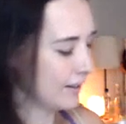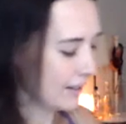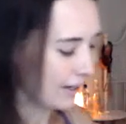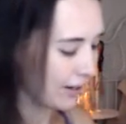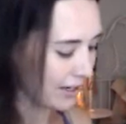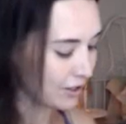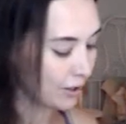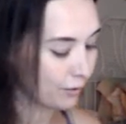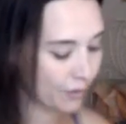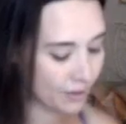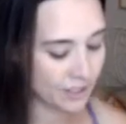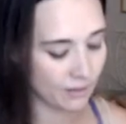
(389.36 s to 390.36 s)
Okay. So,
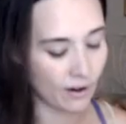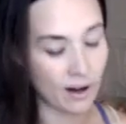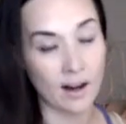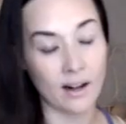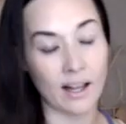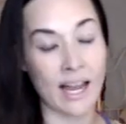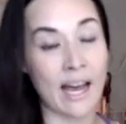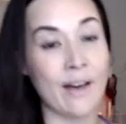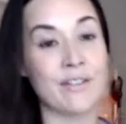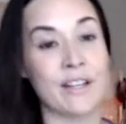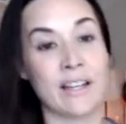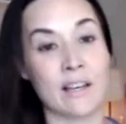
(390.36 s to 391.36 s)
first of all, I
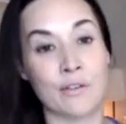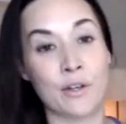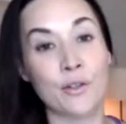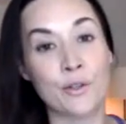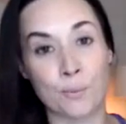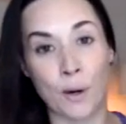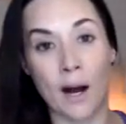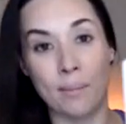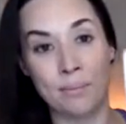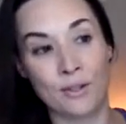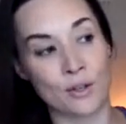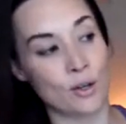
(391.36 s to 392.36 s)
have to give huge
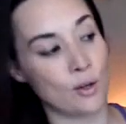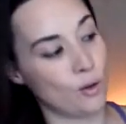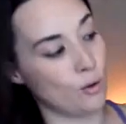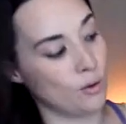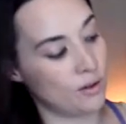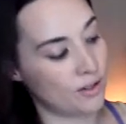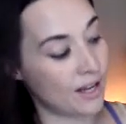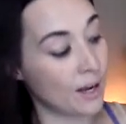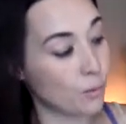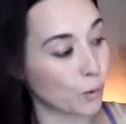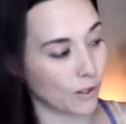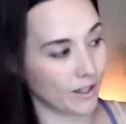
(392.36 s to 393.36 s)
props to
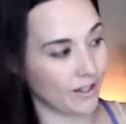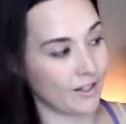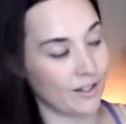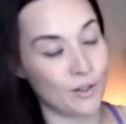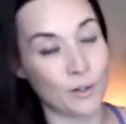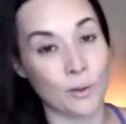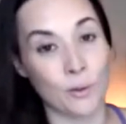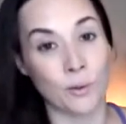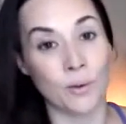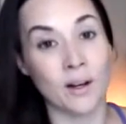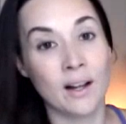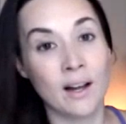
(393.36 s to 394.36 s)
Sun Warrior,
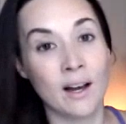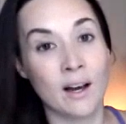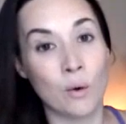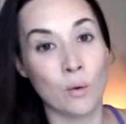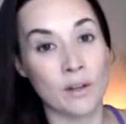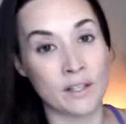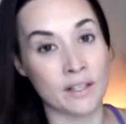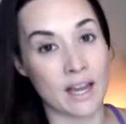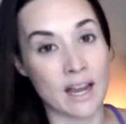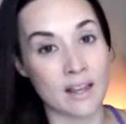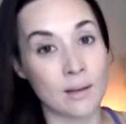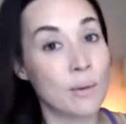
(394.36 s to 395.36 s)
who was
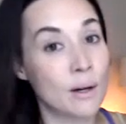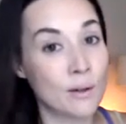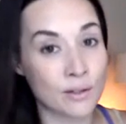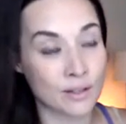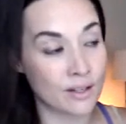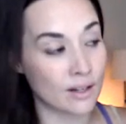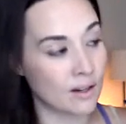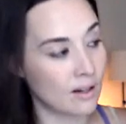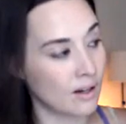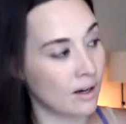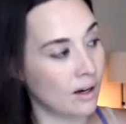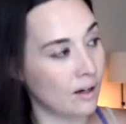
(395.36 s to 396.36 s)
like the most
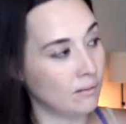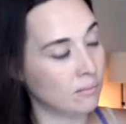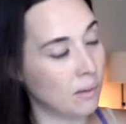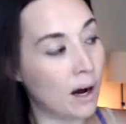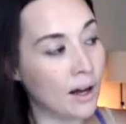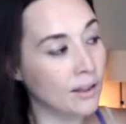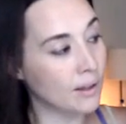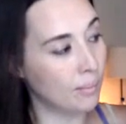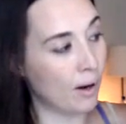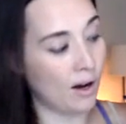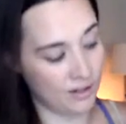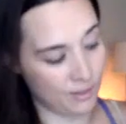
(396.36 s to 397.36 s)
on the
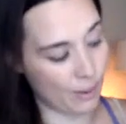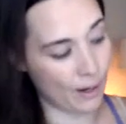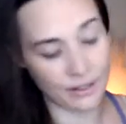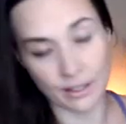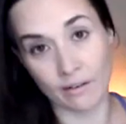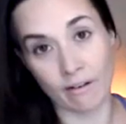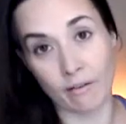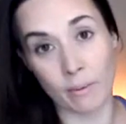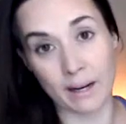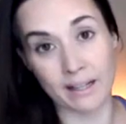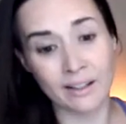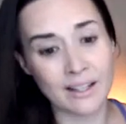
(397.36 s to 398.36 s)
ball sponsor of
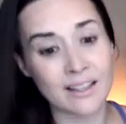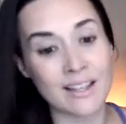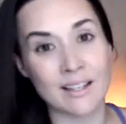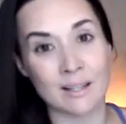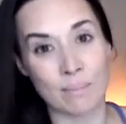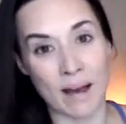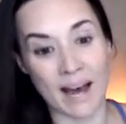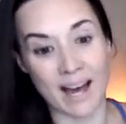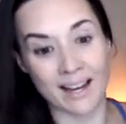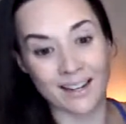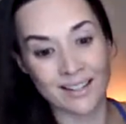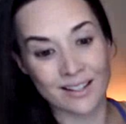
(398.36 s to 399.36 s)
everybody. Look at these
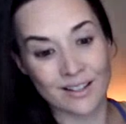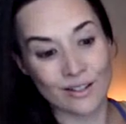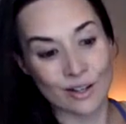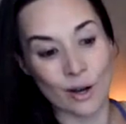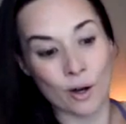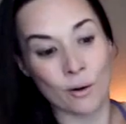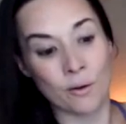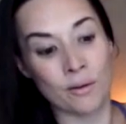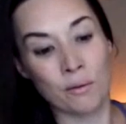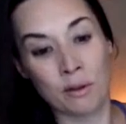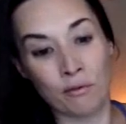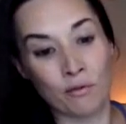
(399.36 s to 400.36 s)
bags. So
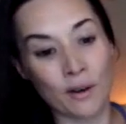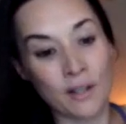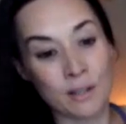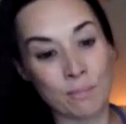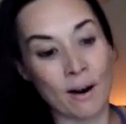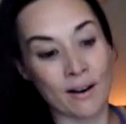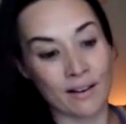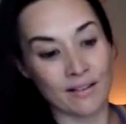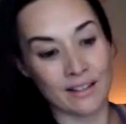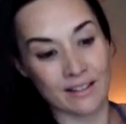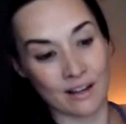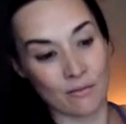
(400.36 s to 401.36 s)
the first part of
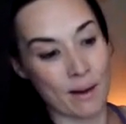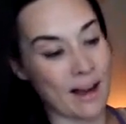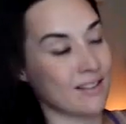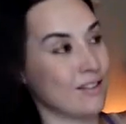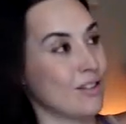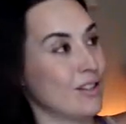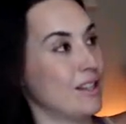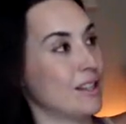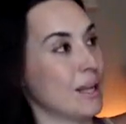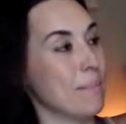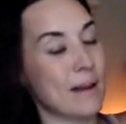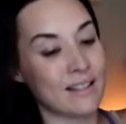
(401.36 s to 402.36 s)
these gift bags is just this
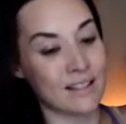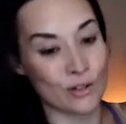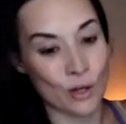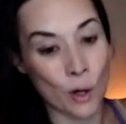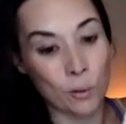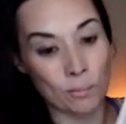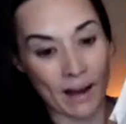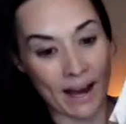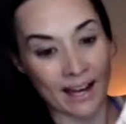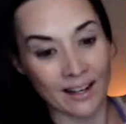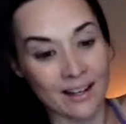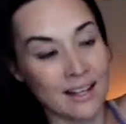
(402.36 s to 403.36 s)
amazing tote
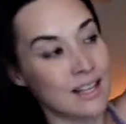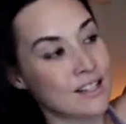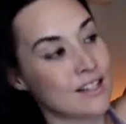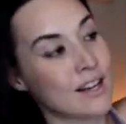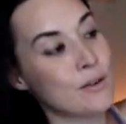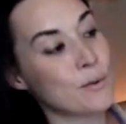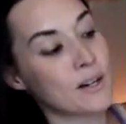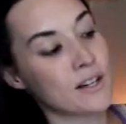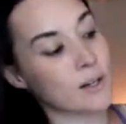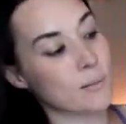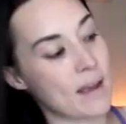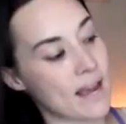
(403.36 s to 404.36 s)
bag. Sun
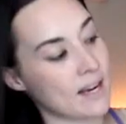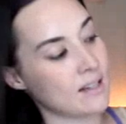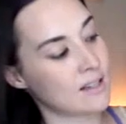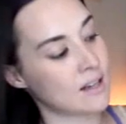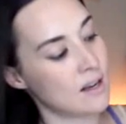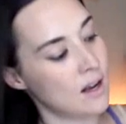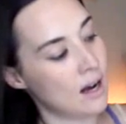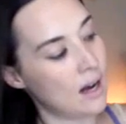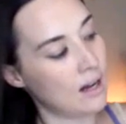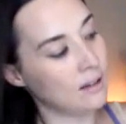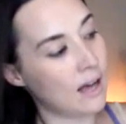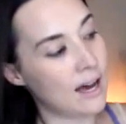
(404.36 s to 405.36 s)
Warrior makes
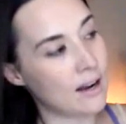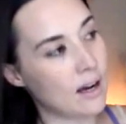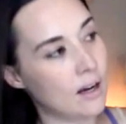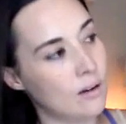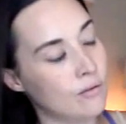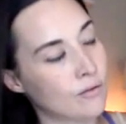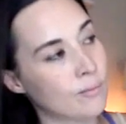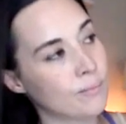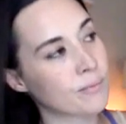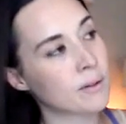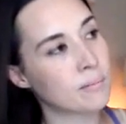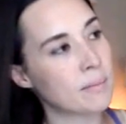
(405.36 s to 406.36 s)
a lot of
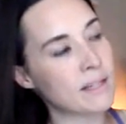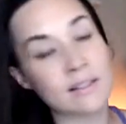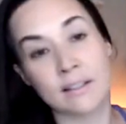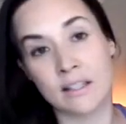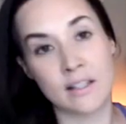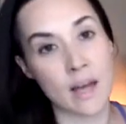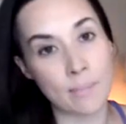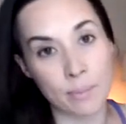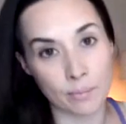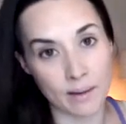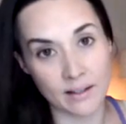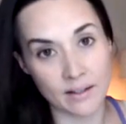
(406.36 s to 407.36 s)
basically
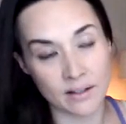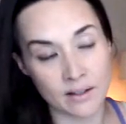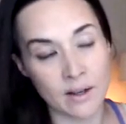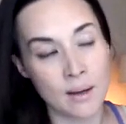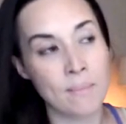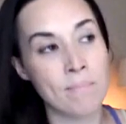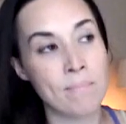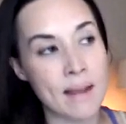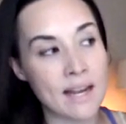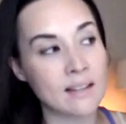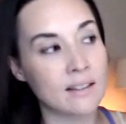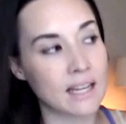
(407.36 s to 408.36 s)
supplements.
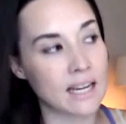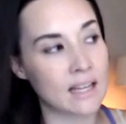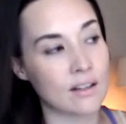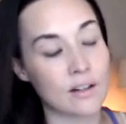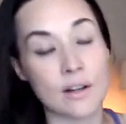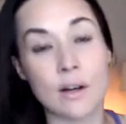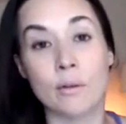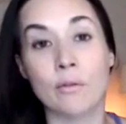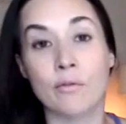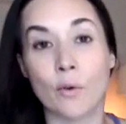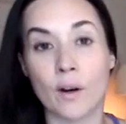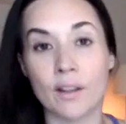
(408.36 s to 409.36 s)
Mainly they're known
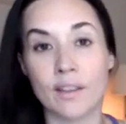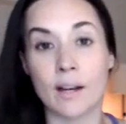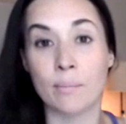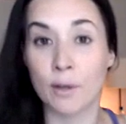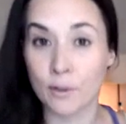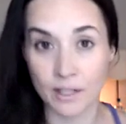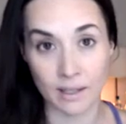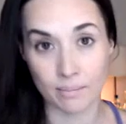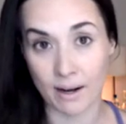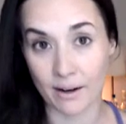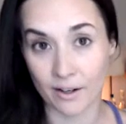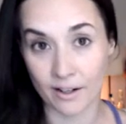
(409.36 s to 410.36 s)
for their protein
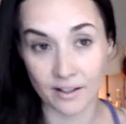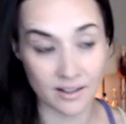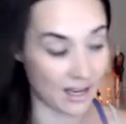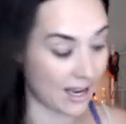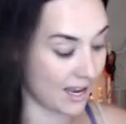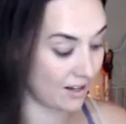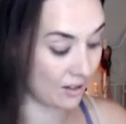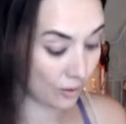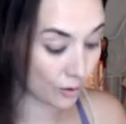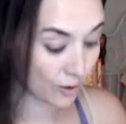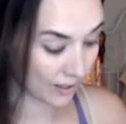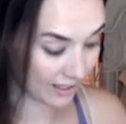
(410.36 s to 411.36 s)
powders and
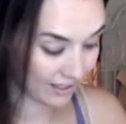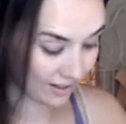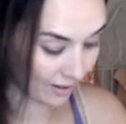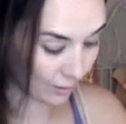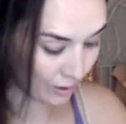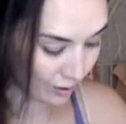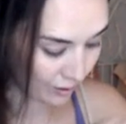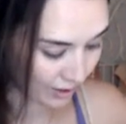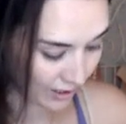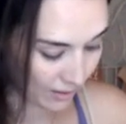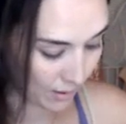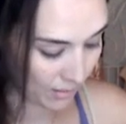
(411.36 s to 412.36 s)
those are in here, which you'll
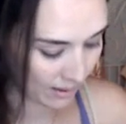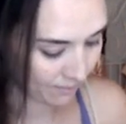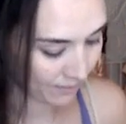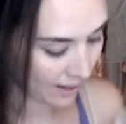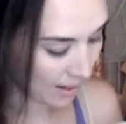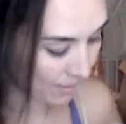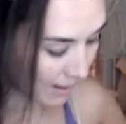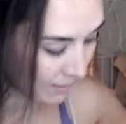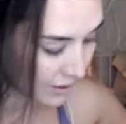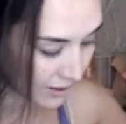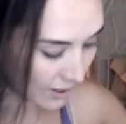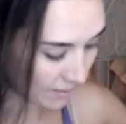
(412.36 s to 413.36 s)
see in a moment. But I'm
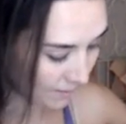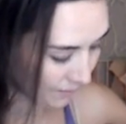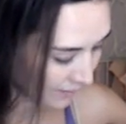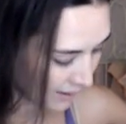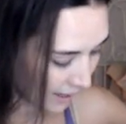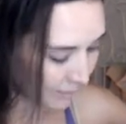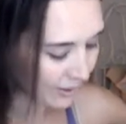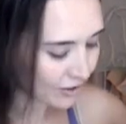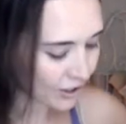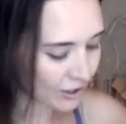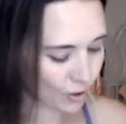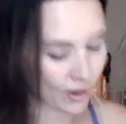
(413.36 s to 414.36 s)
just going to I'm
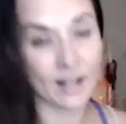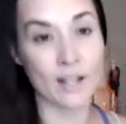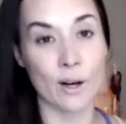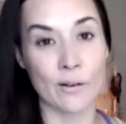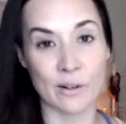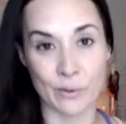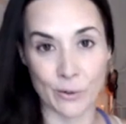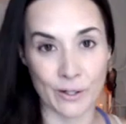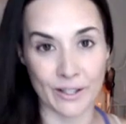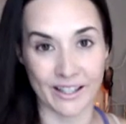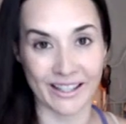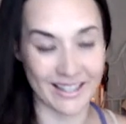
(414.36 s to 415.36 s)
actually going to try to go in
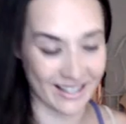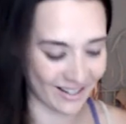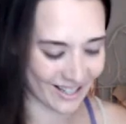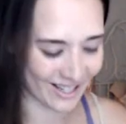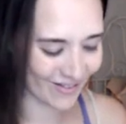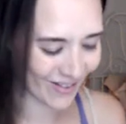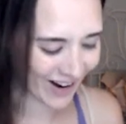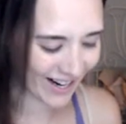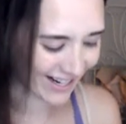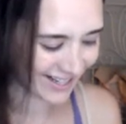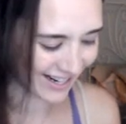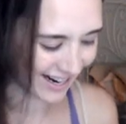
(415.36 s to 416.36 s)
order cuz there's some
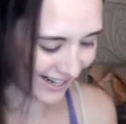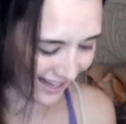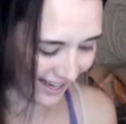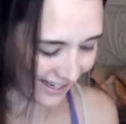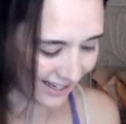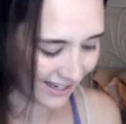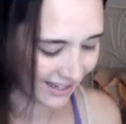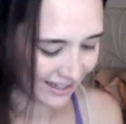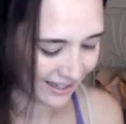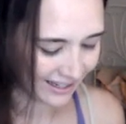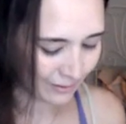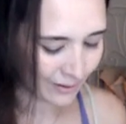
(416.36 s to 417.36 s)
products that I like
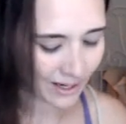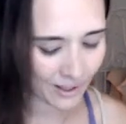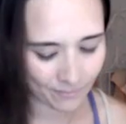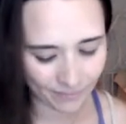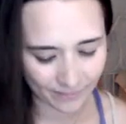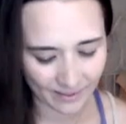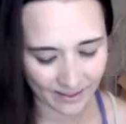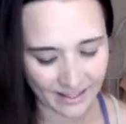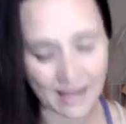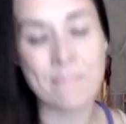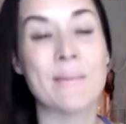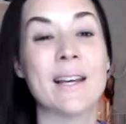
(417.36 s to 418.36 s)
well, is
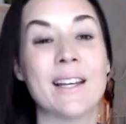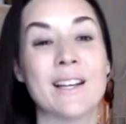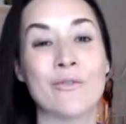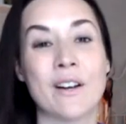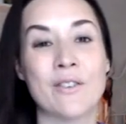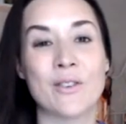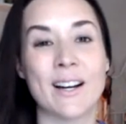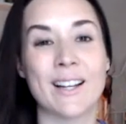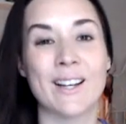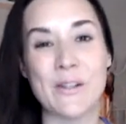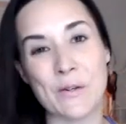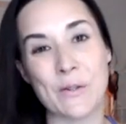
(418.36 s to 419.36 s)
that mean if I try to
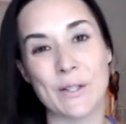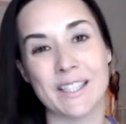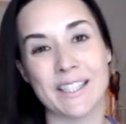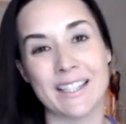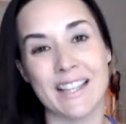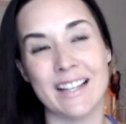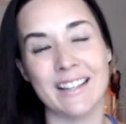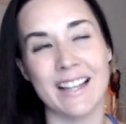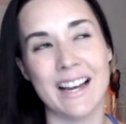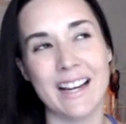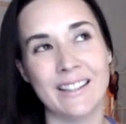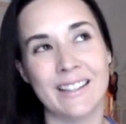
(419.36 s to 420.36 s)
go in order and then
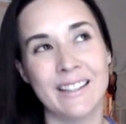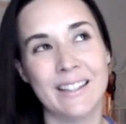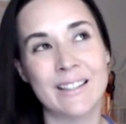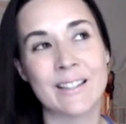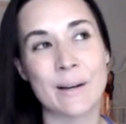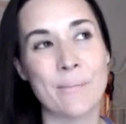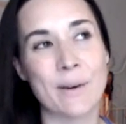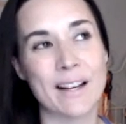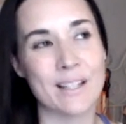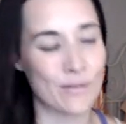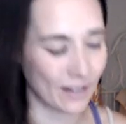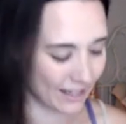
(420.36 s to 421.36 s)
like some
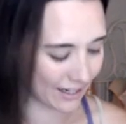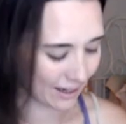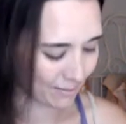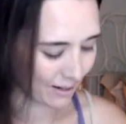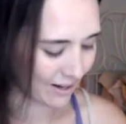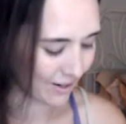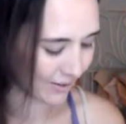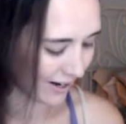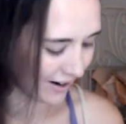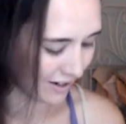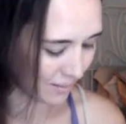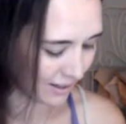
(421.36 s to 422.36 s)
brands feel like I'm, I do not
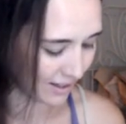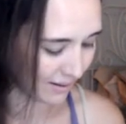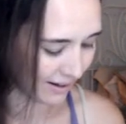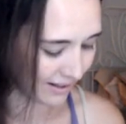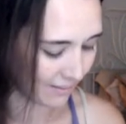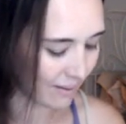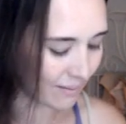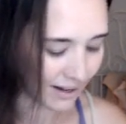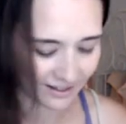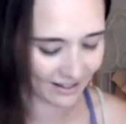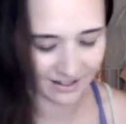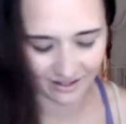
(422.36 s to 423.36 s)
care as much about them. I'm
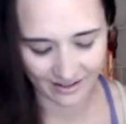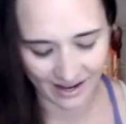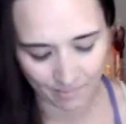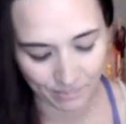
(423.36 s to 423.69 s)
not going to do that.